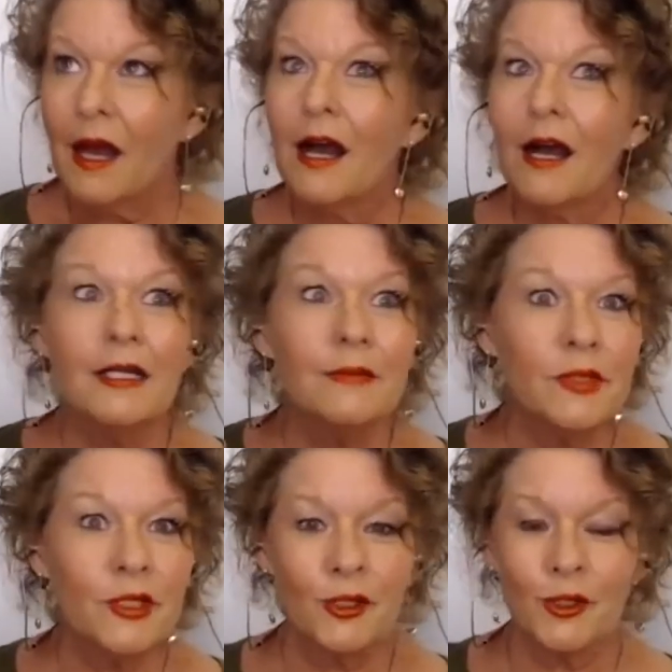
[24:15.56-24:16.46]
I'm
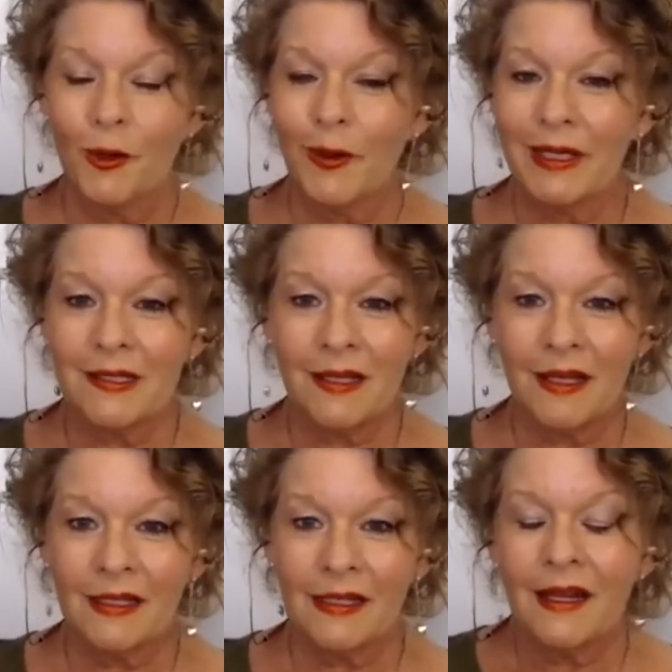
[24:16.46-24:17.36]
so
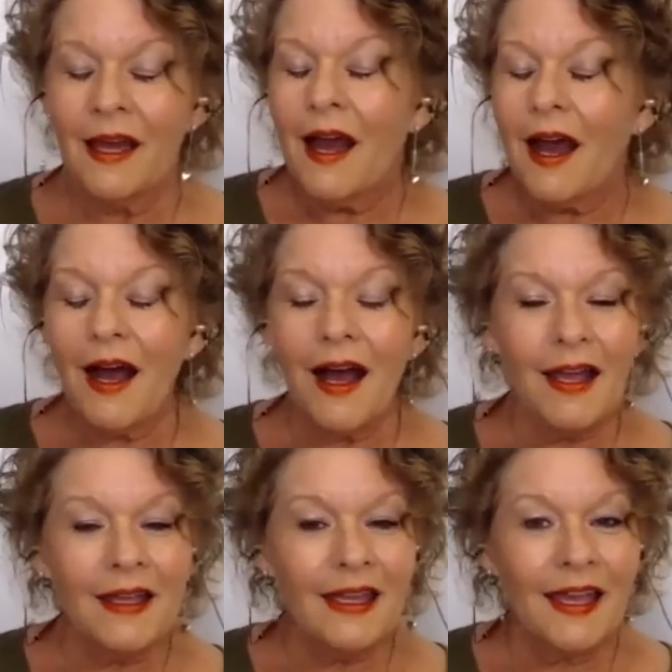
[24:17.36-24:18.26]
excited.
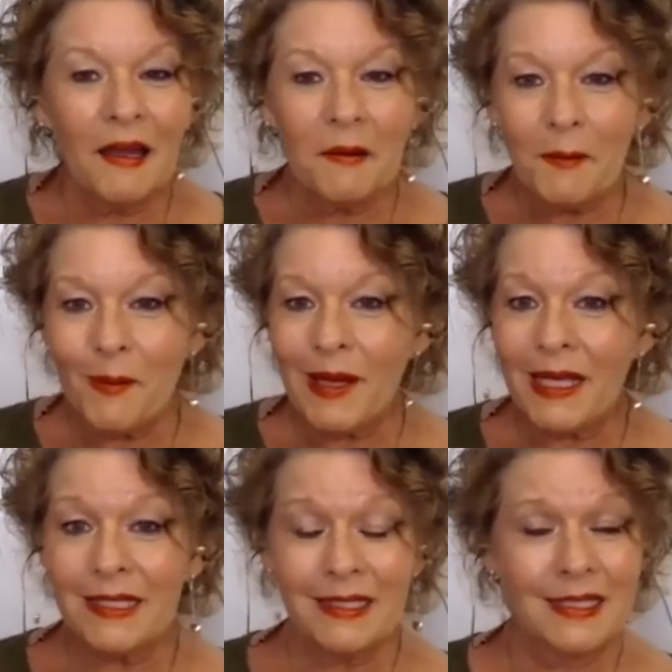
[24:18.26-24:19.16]
I can't
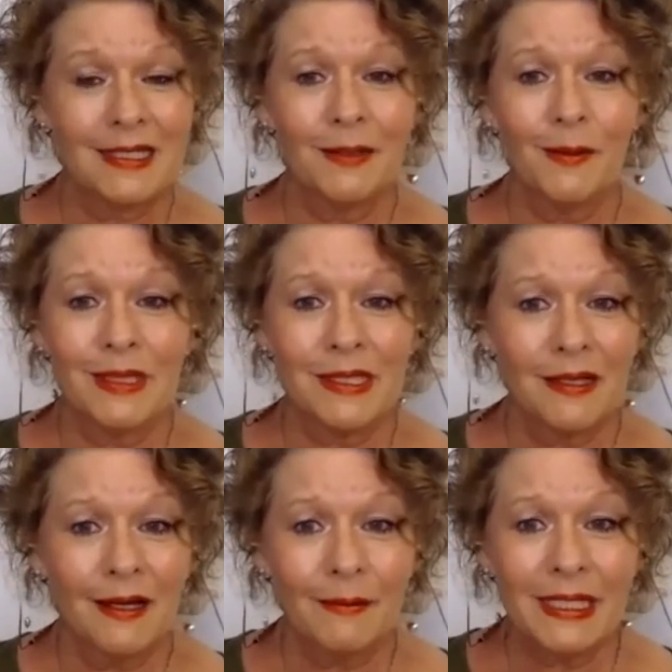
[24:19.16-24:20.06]
wait to see what's
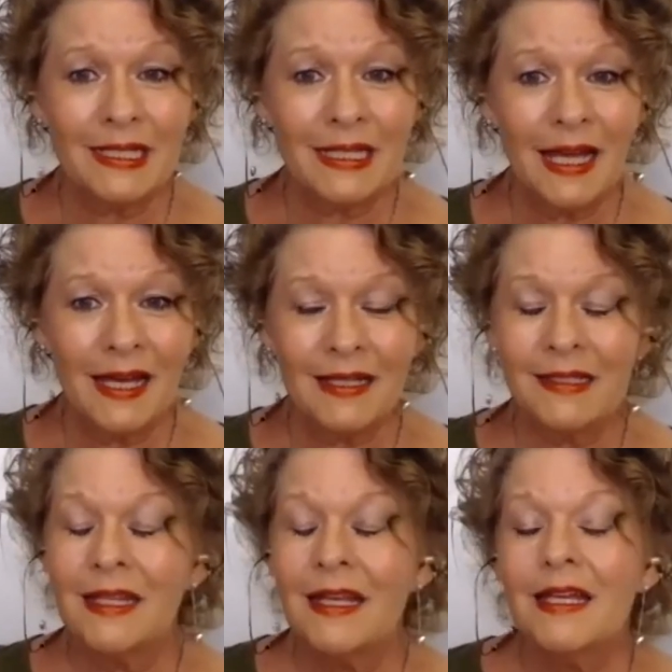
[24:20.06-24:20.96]
coming next.